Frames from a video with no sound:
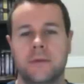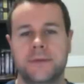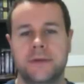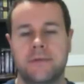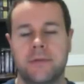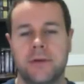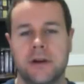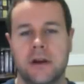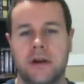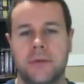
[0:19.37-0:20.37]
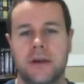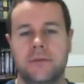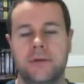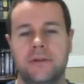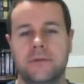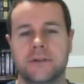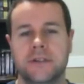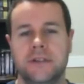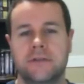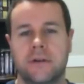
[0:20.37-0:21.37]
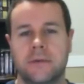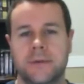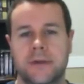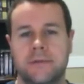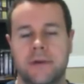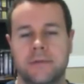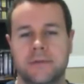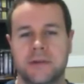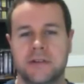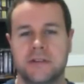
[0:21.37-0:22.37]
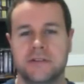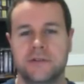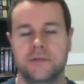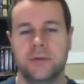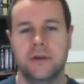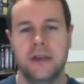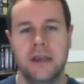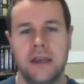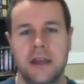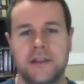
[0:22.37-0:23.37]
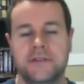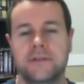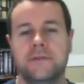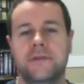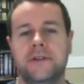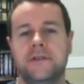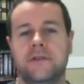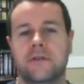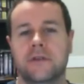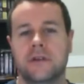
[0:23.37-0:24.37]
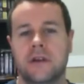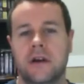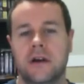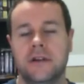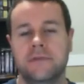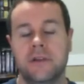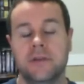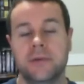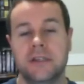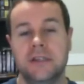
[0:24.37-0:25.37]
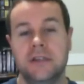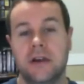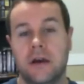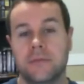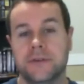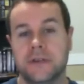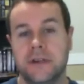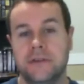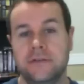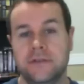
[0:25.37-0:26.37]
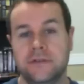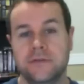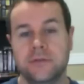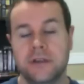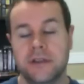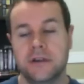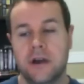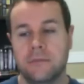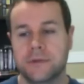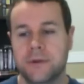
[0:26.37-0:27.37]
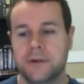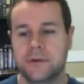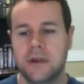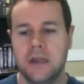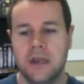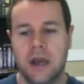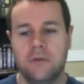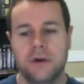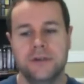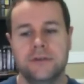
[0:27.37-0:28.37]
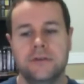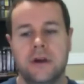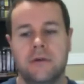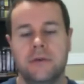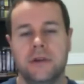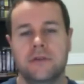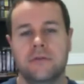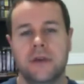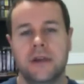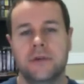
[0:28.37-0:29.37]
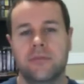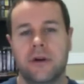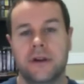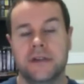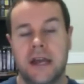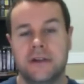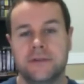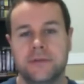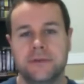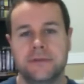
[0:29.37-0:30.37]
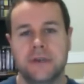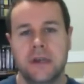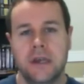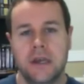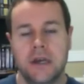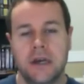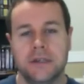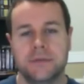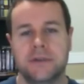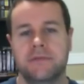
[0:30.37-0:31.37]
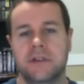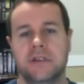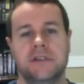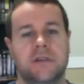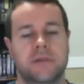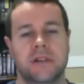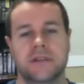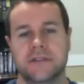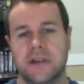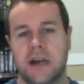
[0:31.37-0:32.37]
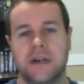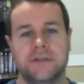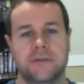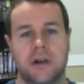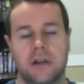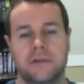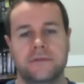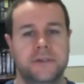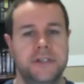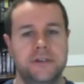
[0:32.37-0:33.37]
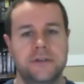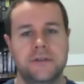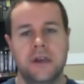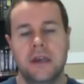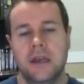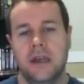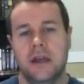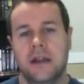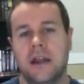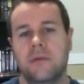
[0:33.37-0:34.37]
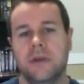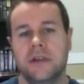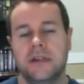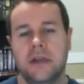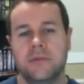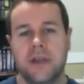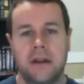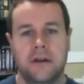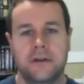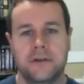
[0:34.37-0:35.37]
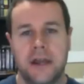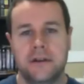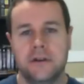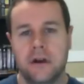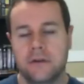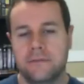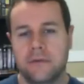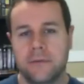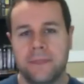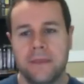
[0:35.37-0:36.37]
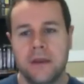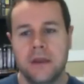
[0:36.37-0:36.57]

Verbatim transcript: Toronto website developer.com. I am P. Worski, the Toronto website developer specializing in Drupal. In this third video tutorial on developing an e-commerce site using Drupal and the commerce module, I want to show you how we can create product attributes, uh, specifically something like a size or color for t-shirts, and, uh, and, how we can enable that on our add to cart form.